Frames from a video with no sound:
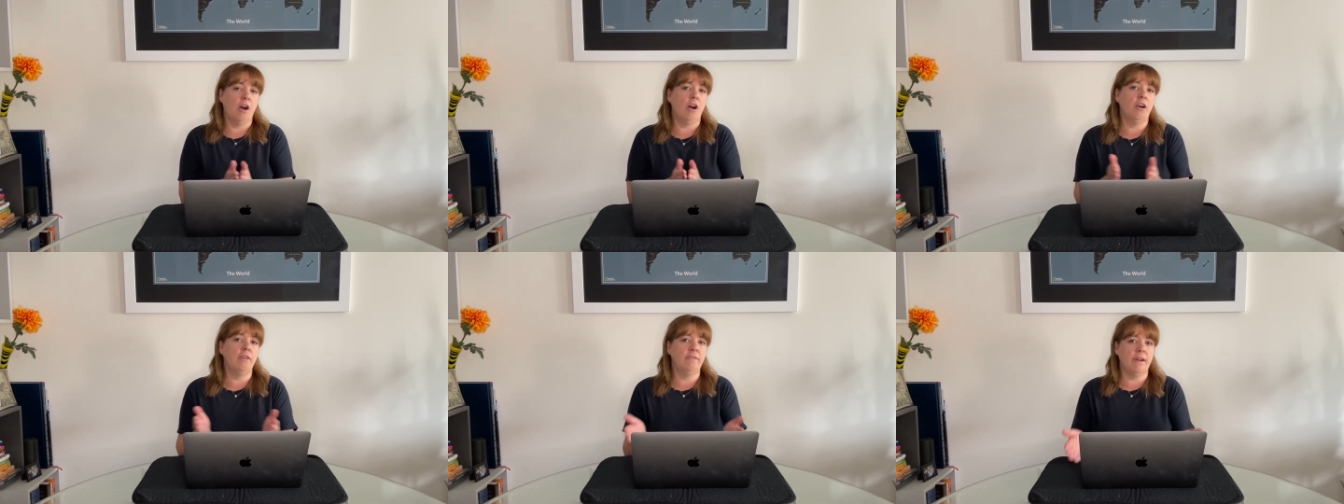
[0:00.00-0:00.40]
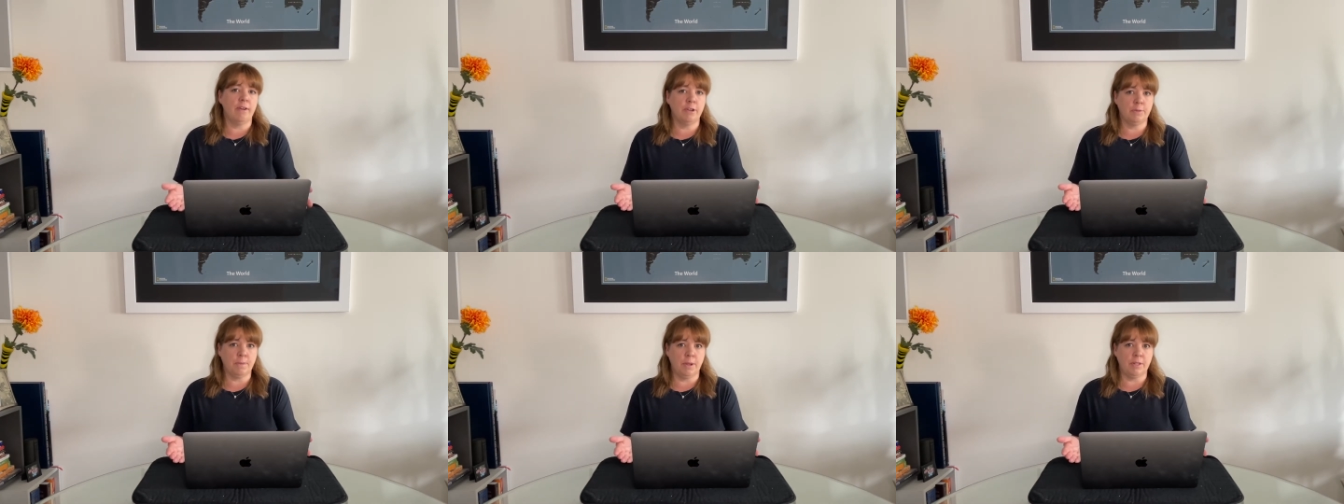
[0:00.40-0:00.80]
RFI
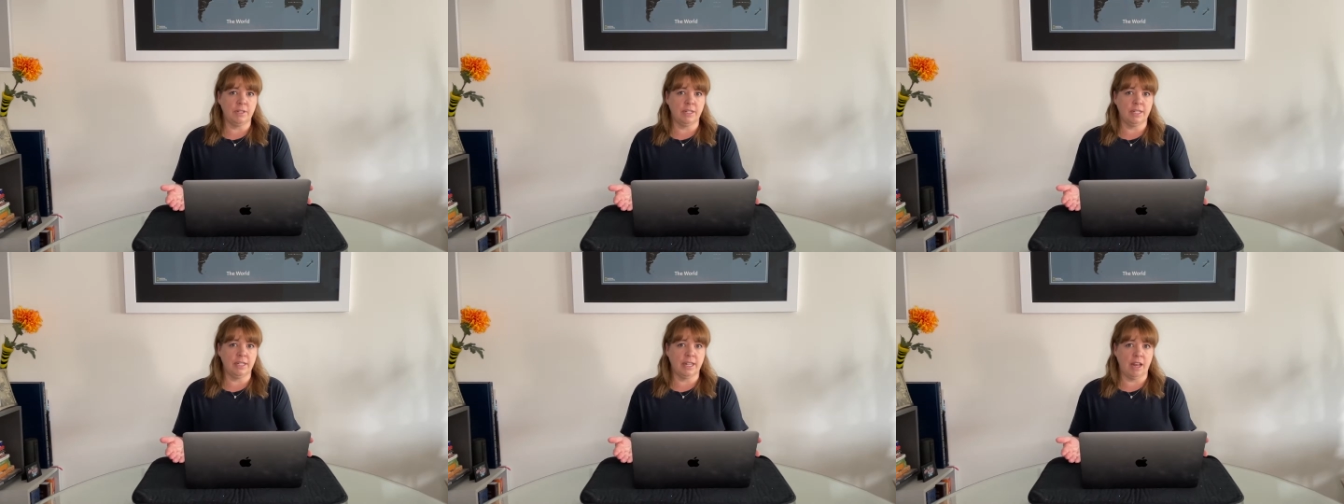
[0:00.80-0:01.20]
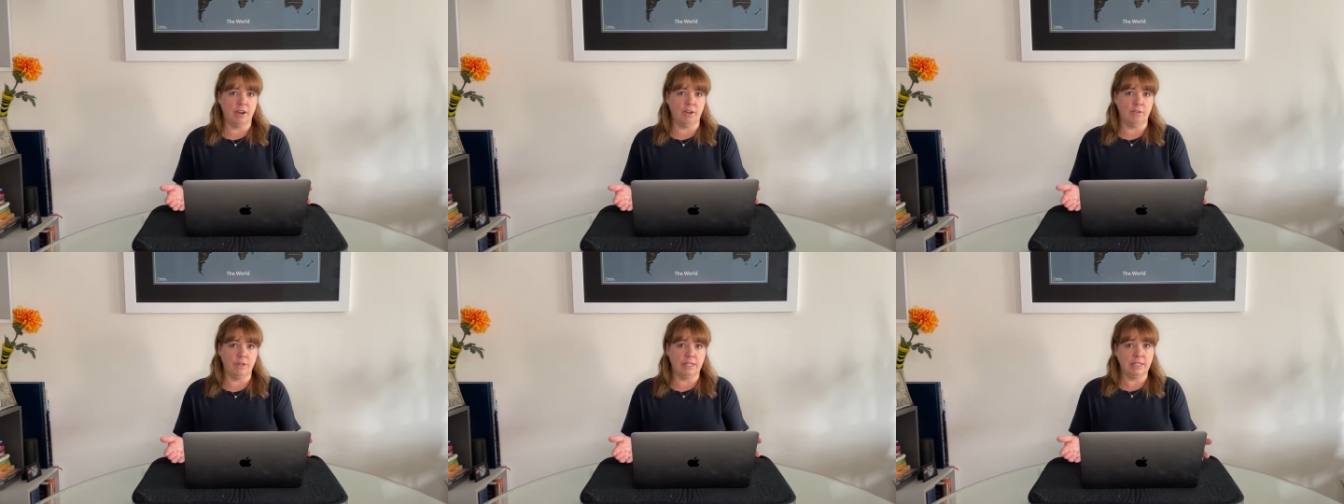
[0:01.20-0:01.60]
responses that
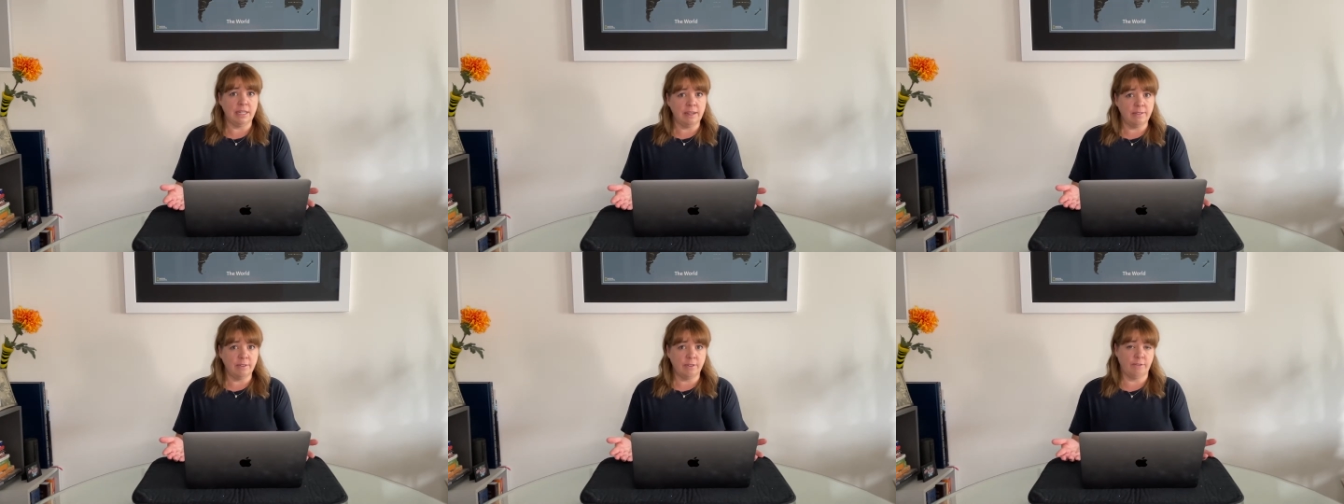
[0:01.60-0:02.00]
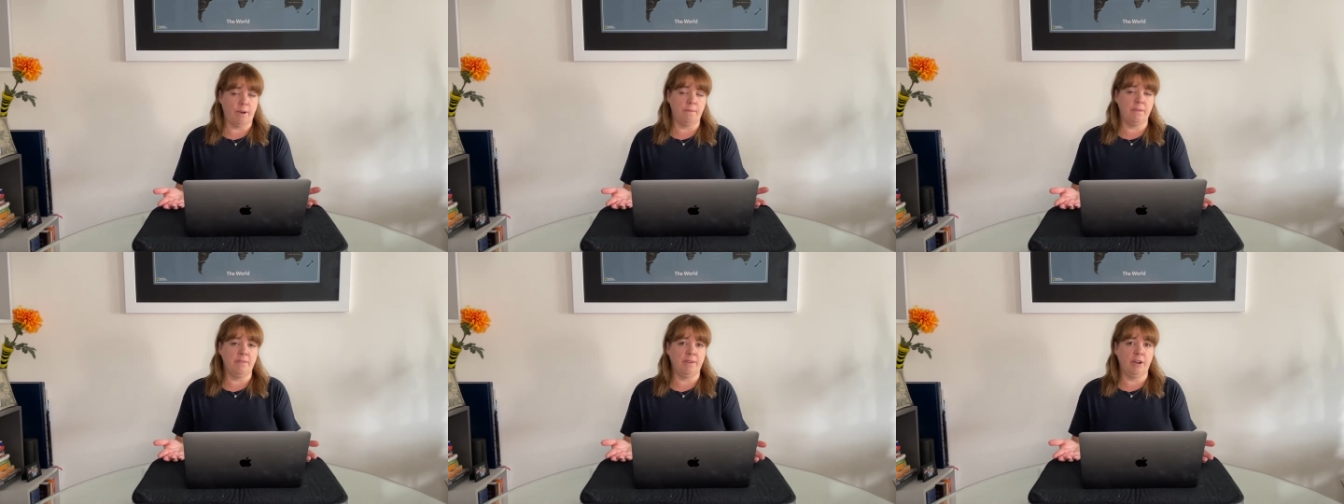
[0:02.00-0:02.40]
are received
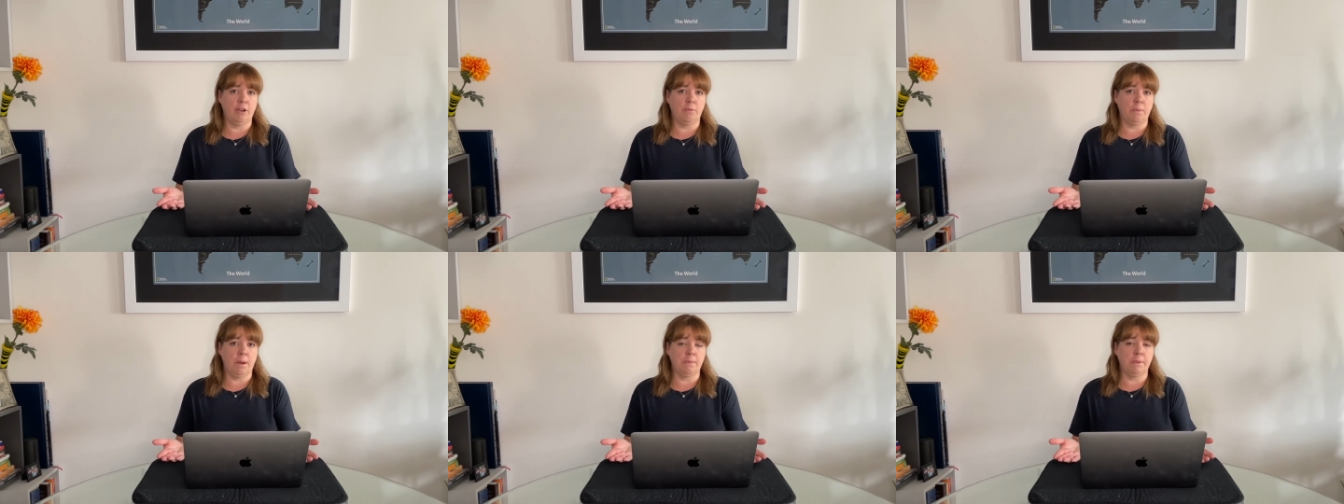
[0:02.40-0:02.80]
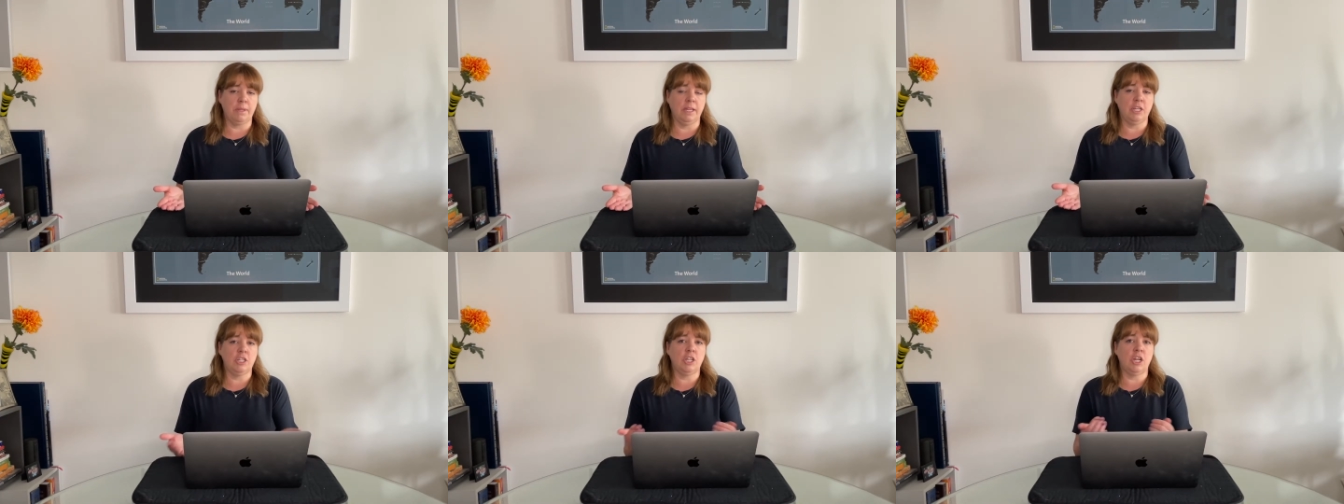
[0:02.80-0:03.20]
from the vendor
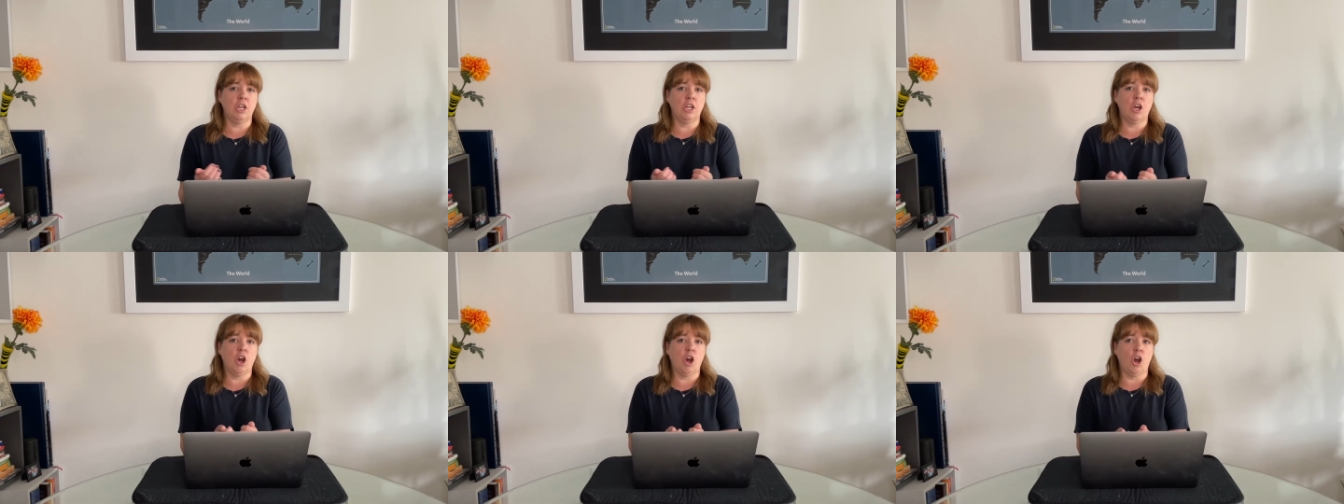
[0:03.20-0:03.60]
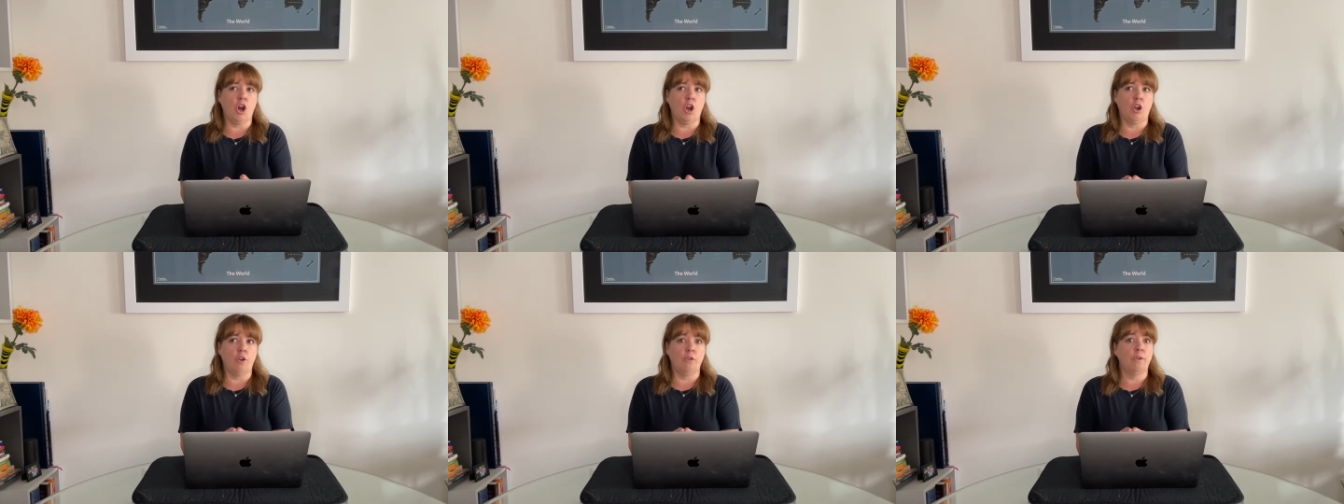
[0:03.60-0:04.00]
population
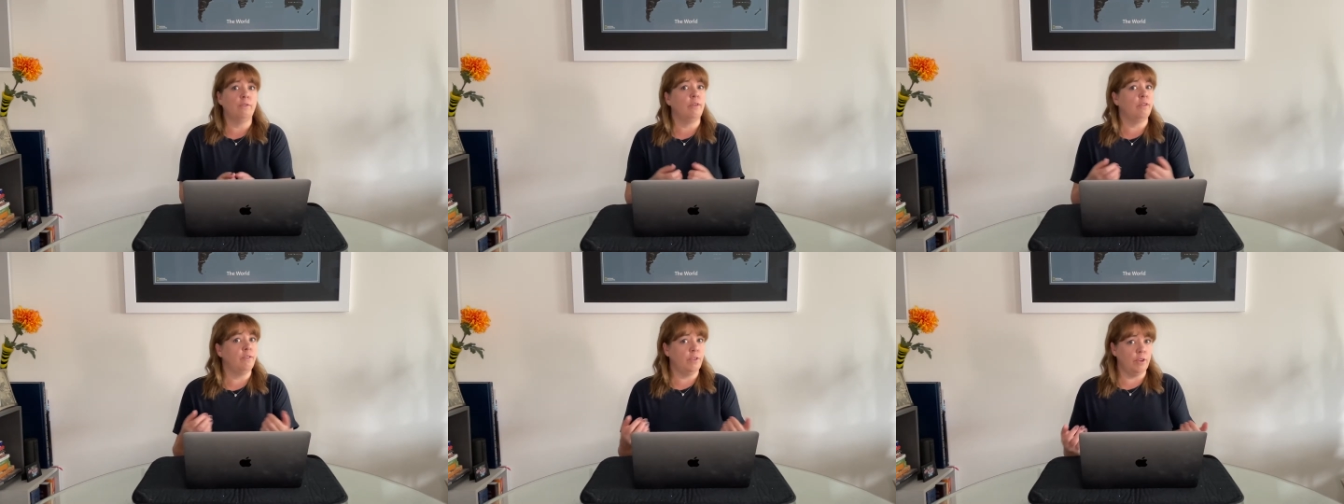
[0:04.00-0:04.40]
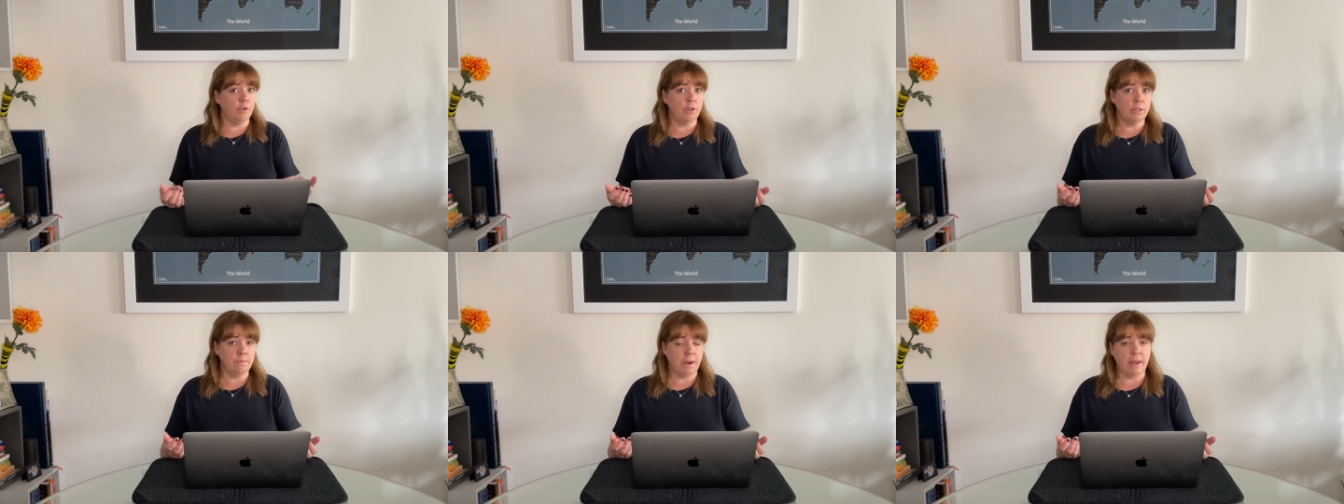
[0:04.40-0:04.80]
are
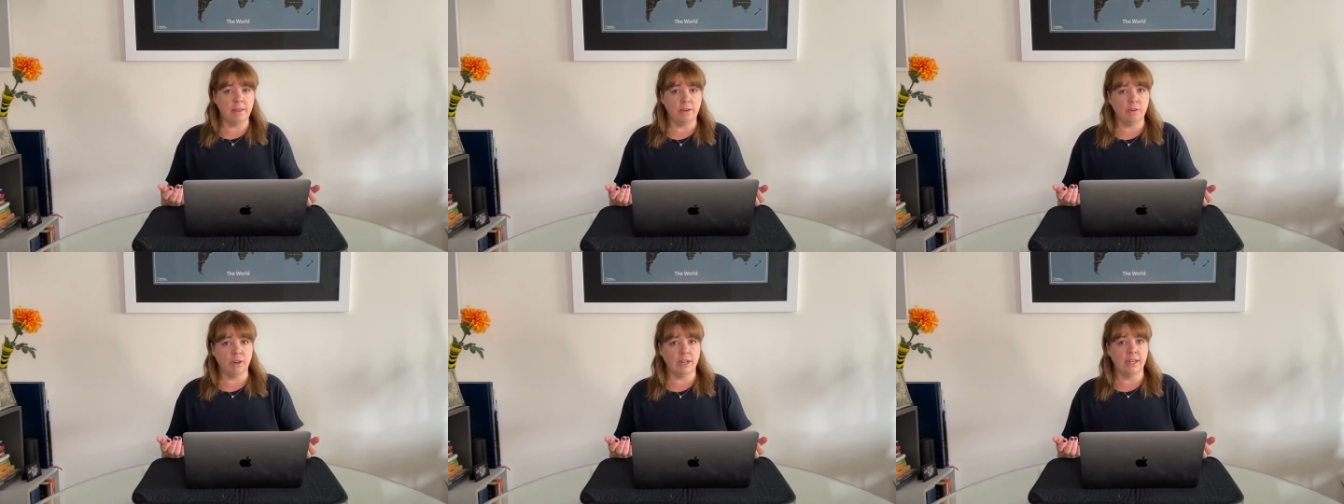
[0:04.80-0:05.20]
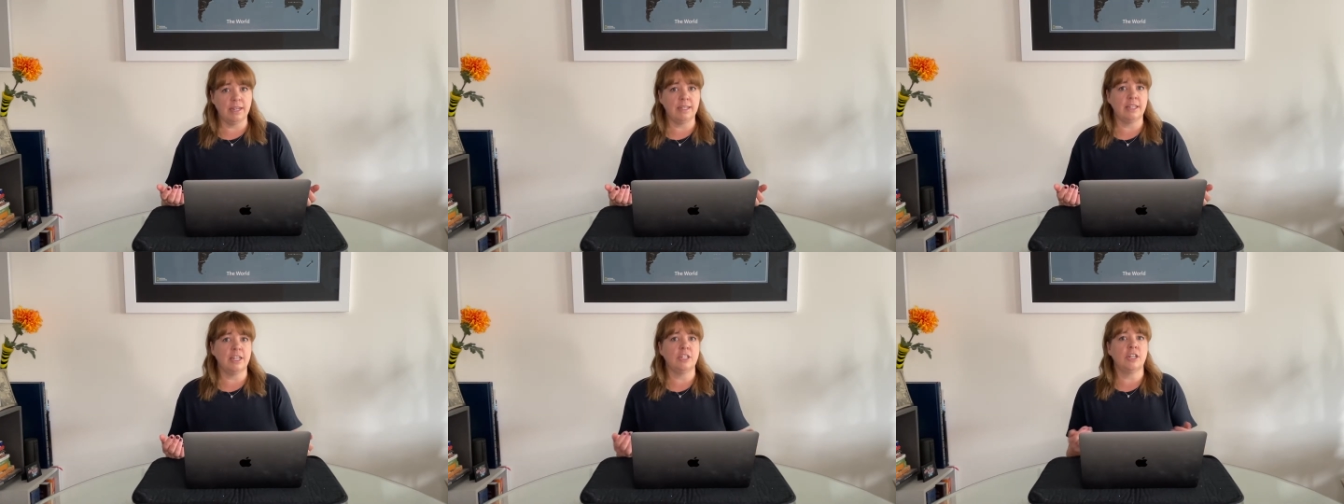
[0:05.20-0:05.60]
reviewed by the
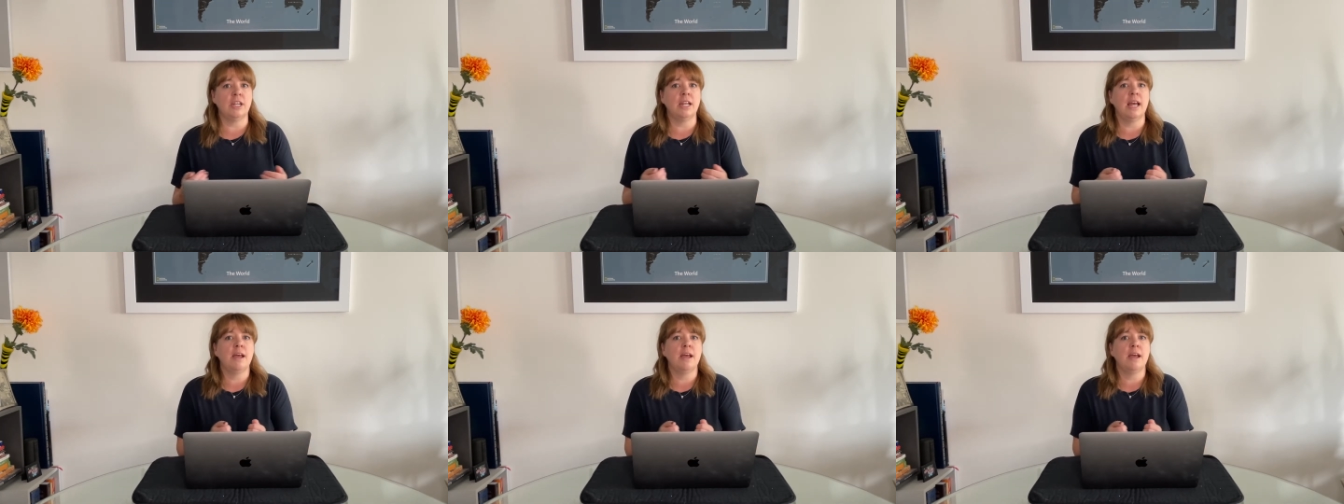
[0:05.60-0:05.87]
organization,